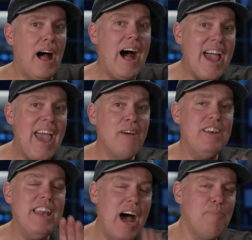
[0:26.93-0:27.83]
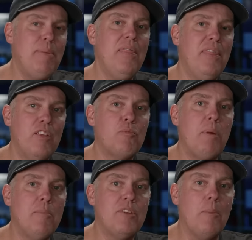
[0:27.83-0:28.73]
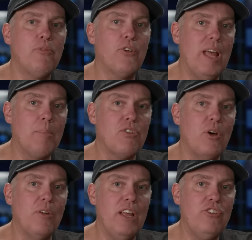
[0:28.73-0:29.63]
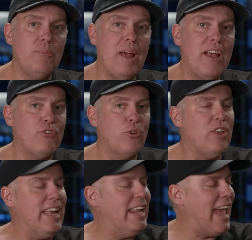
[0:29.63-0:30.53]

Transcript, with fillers: I have not been this pumped up for an episode of Engine Masters in